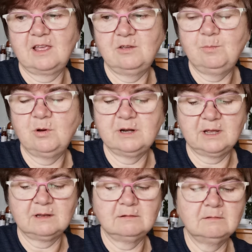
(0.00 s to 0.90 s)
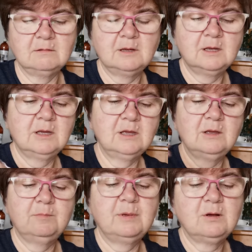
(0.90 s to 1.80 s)
that you put in,
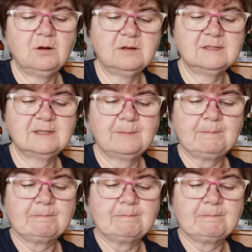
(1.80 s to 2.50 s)
because